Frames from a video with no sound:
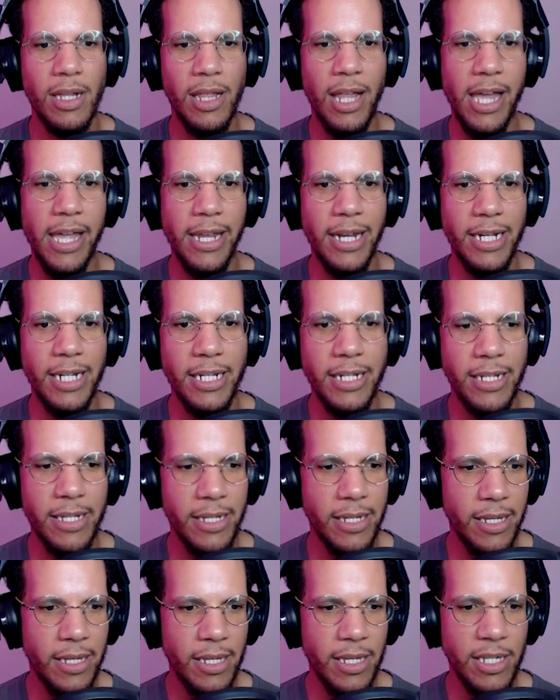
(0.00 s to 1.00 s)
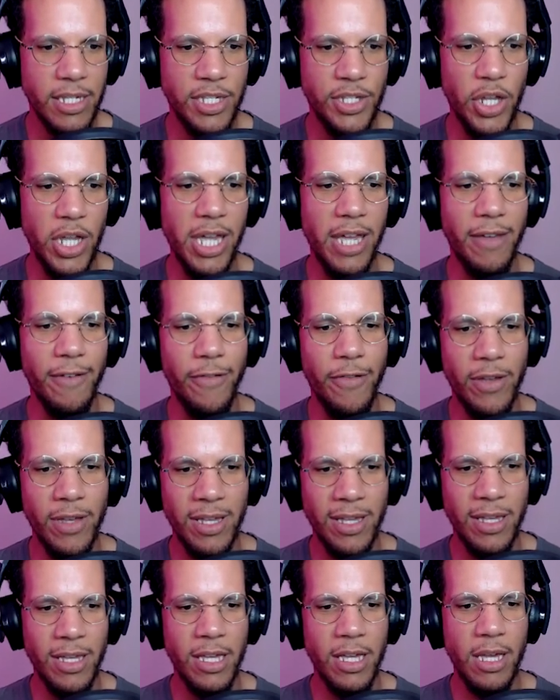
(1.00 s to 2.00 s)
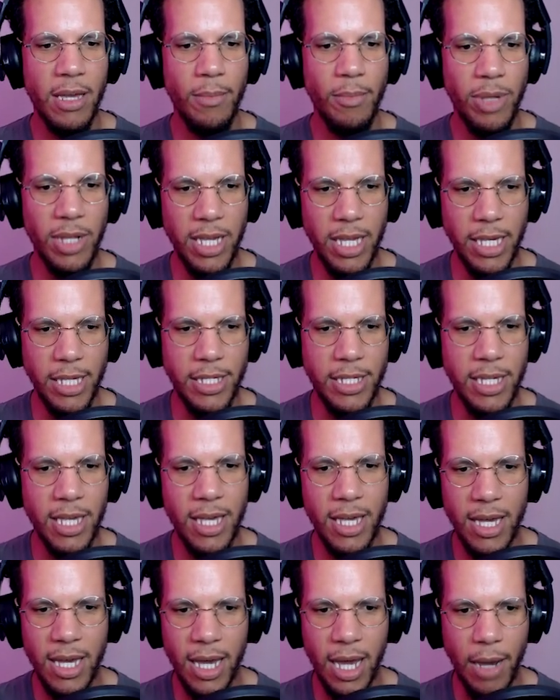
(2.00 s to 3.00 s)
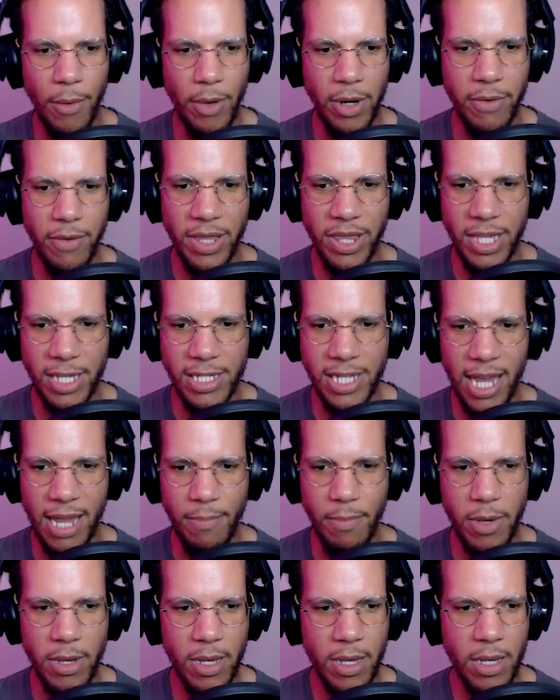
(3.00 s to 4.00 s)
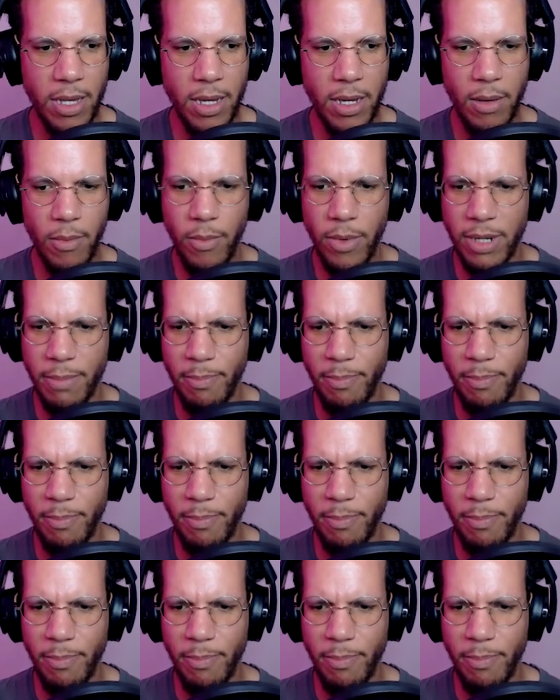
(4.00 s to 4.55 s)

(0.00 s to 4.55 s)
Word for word: client. Steve! Please! I want to rent this tape. What a